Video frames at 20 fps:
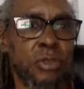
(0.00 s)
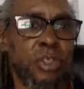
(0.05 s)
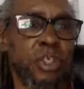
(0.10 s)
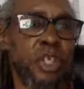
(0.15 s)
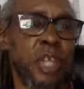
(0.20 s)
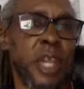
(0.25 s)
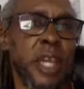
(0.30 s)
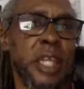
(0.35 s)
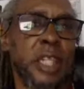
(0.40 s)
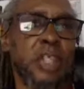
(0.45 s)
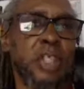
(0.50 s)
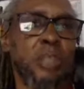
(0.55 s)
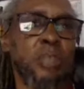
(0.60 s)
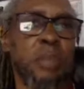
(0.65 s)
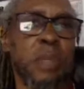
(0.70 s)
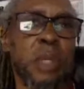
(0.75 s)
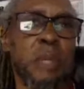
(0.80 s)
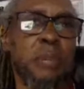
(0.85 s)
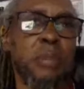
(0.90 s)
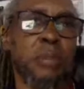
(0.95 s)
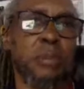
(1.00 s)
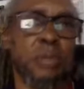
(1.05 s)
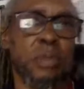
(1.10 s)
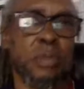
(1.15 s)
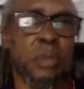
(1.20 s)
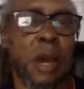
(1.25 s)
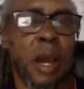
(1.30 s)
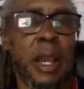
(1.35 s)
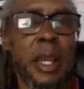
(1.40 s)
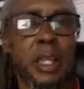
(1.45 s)
change people's
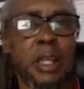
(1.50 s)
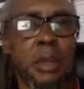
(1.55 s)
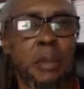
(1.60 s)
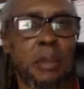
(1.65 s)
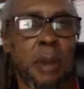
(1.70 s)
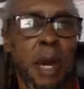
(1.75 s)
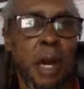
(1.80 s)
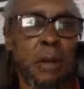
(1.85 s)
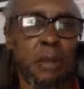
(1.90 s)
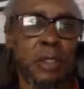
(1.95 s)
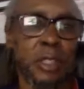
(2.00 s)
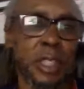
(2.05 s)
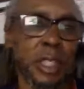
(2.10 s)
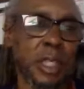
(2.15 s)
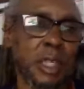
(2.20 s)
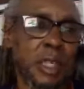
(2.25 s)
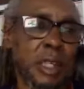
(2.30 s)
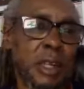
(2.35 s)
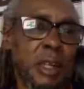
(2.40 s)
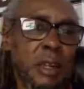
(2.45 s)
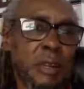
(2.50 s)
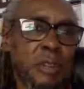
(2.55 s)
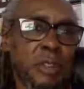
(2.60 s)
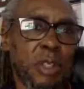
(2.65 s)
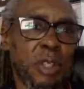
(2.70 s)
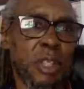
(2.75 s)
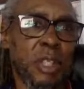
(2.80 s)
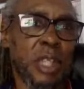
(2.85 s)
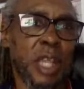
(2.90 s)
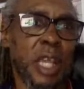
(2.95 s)
mind about it
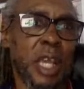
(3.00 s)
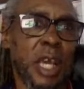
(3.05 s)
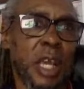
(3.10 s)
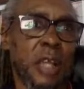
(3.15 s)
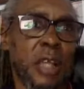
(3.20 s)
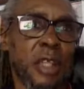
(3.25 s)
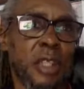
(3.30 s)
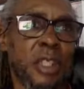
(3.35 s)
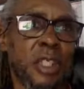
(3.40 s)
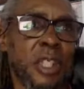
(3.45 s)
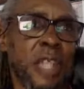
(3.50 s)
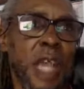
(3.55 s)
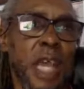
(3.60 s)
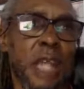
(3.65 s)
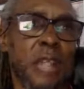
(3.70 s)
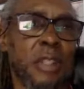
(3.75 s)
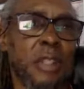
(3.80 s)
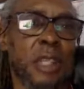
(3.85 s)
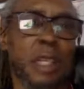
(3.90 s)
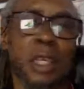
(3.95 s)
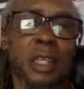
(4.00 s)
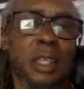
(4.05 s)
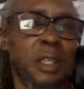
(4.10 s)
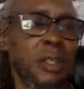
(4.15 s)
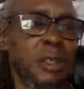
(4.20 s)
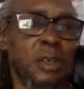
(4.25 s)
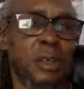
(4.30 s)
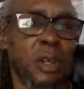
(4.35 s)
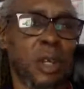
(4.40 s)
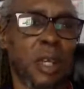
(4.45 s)
so that they understand that,
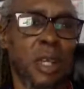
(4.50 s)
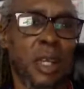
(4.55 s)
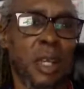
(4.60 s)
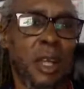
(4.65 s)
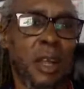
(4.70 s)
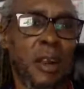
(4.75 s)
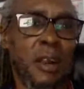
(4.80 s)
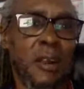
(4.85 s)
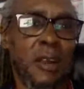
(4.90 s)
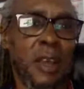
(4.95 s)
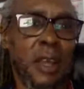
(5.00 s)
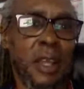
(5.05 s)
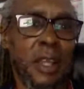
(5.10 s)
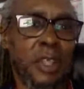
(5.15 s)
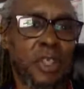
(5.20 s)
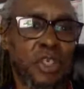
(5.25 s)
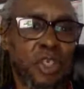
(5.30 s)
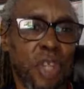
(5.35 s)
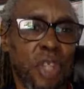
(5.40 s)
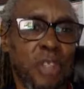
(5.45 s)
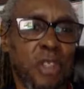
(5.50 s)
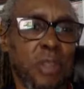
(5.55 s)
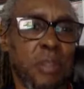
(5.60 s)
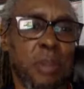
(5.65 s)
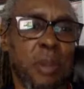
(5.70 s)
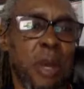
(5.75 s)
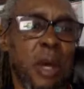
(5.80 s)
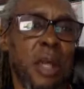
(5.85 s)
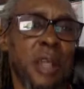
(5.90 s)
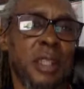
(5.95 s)
look, it's just a
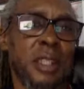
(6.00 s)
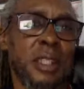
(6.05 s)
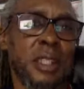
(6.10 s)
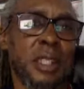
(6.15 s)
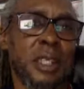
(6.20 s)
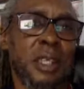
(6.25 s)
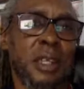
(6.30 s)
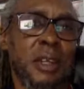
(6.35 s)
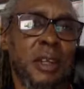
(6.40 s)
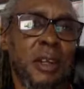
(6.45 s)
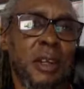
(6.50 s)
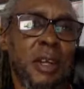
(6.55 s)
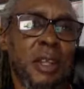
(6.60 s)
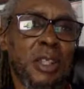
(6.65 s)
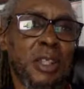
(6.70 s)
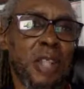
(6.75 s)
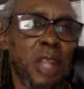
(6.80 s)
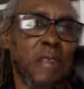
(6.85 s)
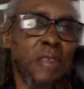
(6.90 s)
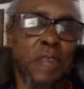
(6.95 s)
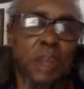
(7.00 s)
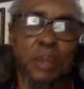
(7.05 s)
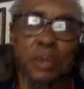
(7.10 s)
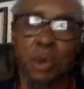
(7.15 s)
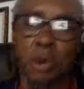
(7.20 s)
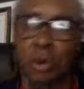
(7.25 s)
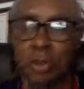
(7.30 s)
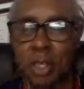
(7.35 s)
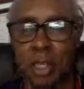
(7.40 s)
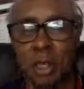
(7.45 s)
plant. It's nothing
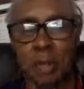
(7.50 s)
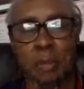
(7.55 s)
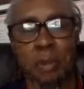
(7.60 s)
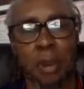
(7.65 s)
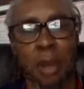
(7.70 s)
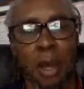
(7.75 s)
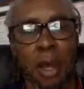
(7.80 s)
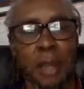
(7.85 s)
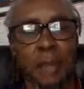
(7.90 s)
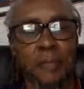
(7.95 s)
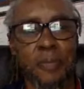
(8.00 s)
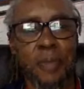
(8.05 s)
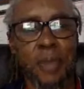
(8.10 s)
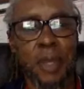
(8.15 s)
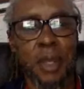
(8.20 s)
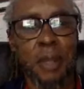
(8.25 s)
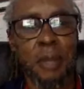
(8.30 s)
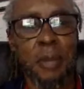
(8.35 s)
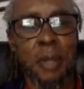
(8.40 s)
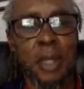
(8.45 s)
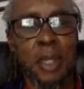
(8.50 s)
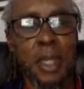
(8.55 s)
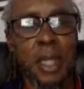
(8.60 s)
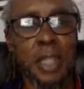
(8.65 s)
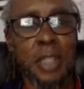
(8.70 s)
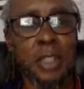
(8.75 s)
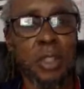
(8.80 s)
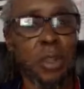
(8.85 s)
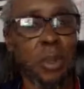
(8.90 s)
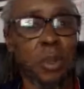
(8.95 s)
more than a plant. But
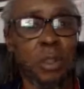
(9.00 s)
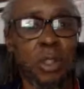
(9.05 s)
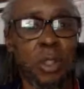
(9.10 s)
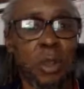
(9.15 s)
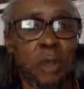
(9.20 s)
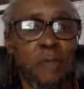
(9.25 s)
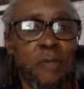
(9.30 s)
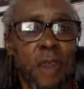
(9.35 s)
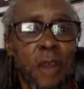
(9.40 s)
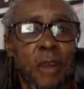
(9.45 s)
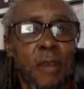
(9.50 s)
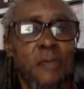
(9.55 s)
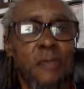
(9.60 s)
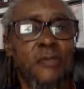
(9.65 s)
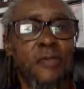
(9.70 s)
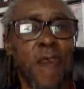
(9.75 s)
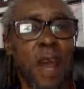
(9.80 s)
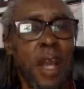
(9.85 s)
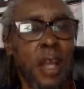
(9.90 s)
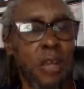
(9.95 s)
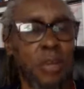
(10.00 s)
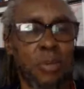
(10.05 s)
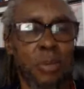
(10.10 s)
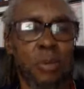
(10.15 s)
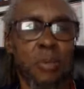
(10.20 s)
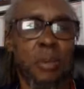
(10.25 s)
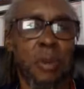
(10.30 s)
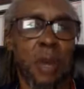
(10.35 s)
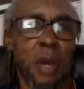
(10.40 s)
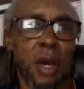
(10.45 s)
it's also a very
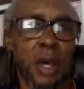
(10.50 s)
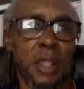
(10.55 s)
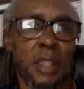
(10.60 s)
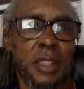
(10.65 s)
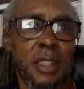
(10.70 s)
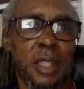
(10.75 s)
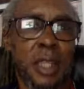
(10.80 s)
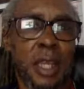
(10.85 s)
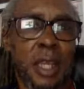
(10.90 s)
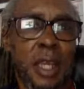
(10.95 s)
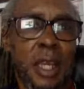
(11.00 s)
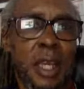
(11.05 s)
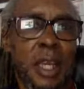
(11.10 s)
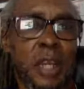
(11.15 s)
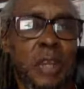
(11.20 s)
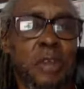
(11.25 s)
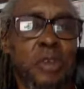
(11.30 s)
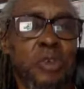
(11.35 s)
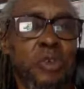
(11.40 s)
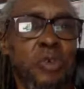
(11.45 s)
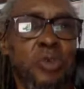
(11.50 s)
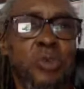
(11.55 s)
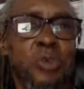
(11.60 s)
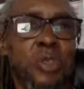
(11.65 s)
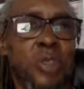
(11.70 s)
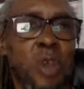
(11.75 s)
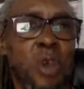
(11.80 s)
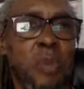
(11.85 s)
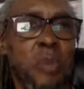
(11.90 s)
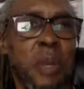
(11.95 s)
valuable plant. It can do
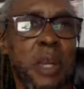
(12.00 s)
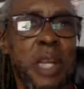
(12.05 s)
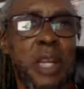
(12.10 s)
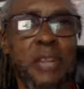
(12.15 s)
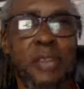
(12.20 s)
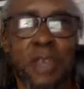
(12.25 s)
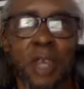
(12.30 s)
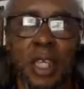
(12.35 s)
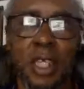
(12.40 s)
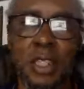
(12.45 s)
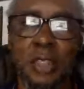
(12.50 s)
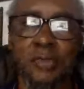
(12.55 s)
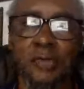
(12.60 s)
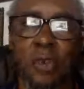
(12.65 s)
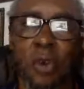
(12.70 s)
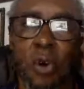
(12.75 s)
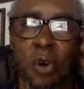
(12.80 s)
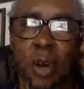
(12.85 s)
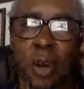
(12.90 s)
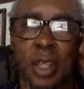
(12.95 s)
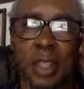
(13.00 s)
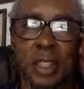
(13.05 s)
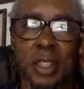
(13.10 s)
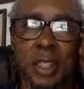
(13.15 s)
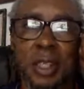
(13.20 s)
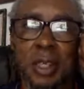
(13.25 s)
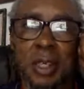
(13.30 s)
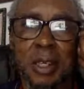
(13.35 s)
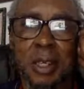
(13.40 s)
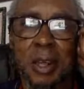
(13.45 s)
so many things for
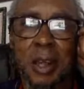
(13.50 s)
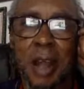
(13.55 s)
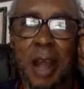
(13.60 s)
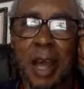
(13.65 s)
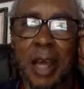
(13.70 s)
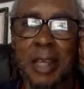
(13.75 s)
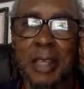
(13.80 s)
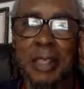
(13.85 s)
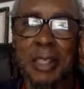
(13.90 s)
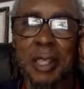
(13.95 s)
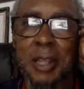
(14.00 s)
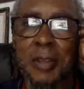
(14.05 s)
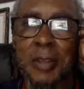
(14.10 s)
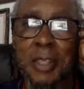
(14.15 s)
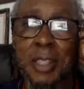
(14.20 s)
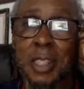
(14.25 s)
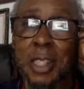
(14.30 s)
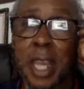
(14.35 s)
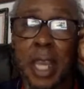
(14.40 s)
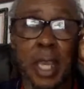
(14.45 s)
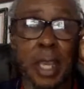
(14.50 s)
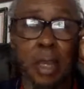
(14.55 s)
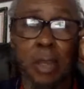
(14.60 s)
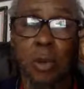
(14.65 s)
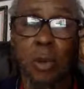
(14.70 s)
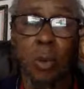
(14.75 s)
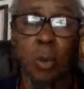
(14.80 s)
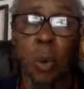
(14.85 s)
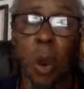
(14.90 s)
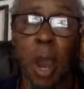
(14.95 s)
us. And it's taken
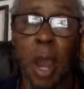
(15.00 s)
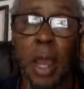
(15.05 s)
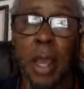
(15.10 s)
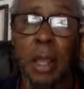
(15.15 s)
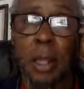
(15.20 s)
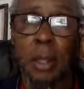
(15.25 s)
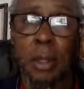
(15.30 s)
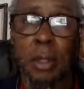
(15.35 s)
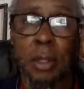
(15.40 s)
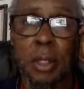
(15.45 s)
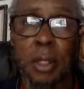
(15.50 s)
a while